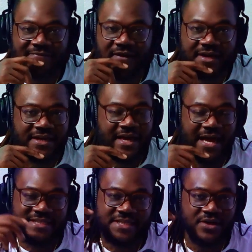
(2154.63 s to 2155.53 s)
Fuck it.
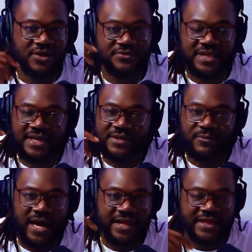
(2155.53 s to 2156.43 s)
I still gonna think the
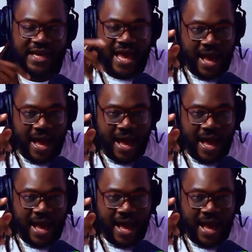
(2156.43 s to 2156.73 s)
way I think.